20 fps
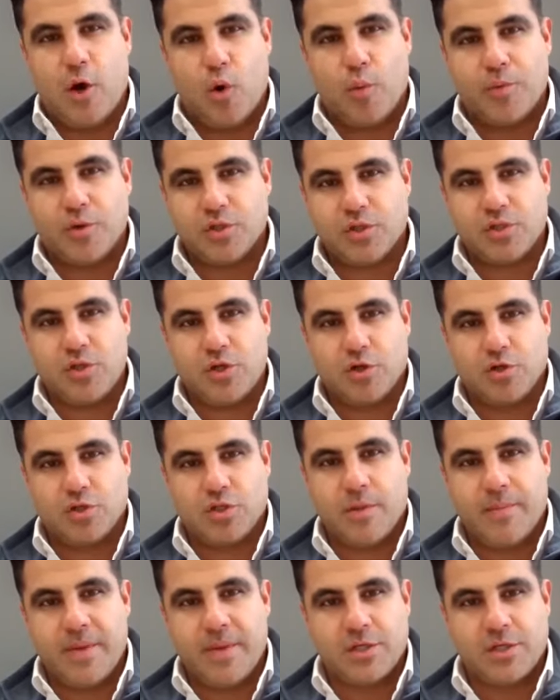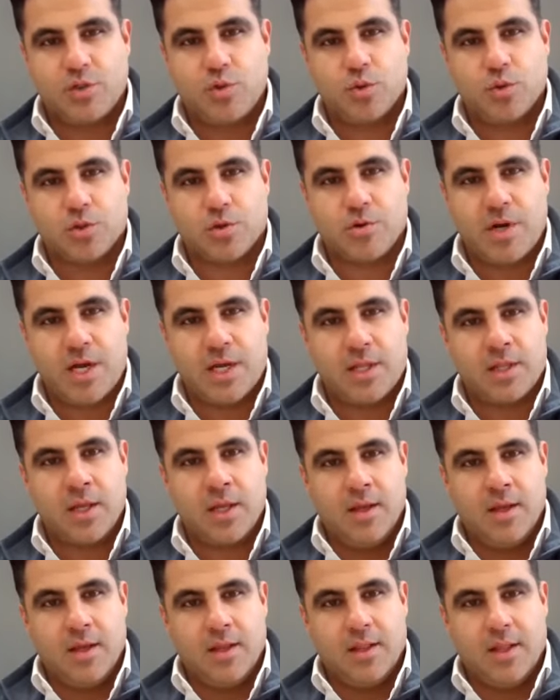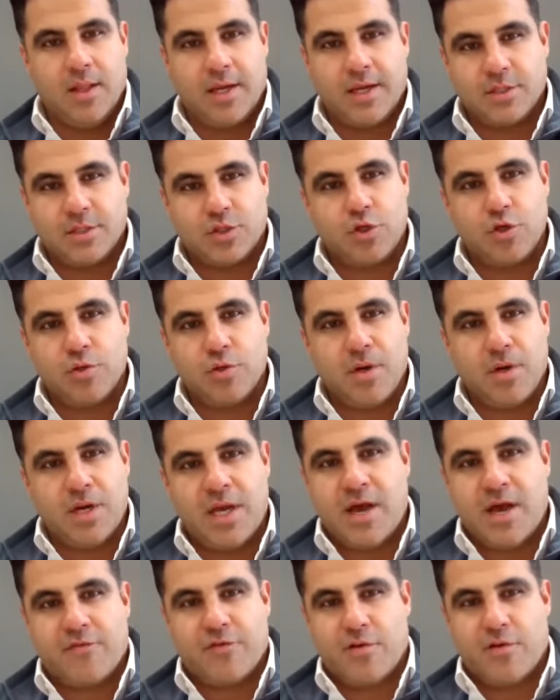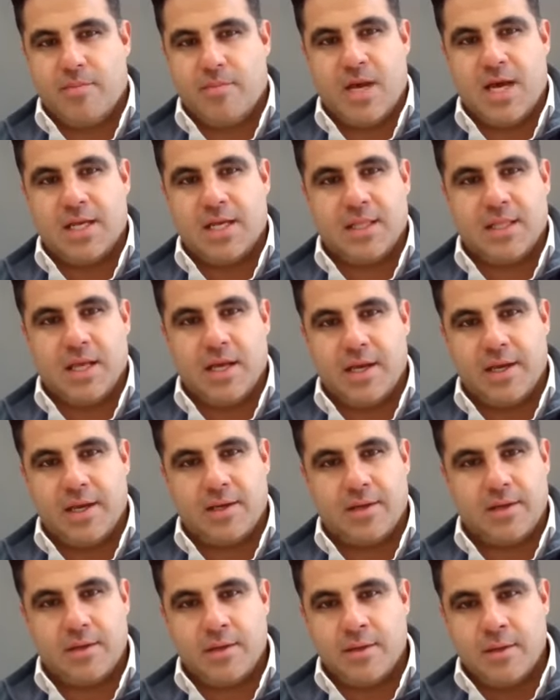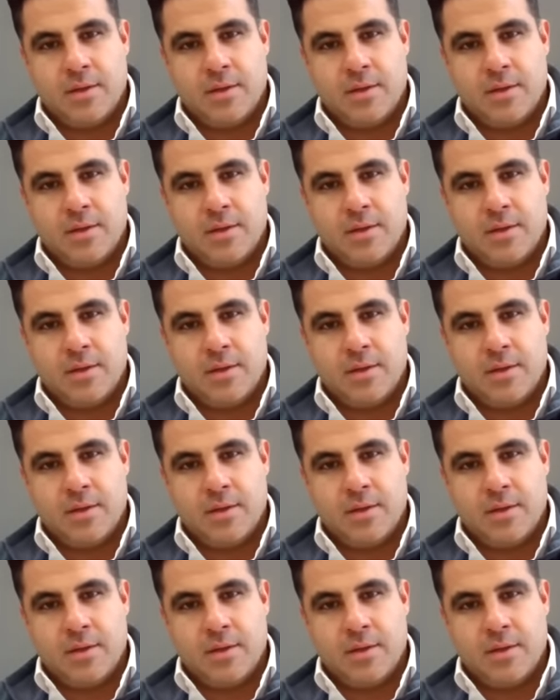home. You're still making 200 grand. Like it's good money after bad. Like,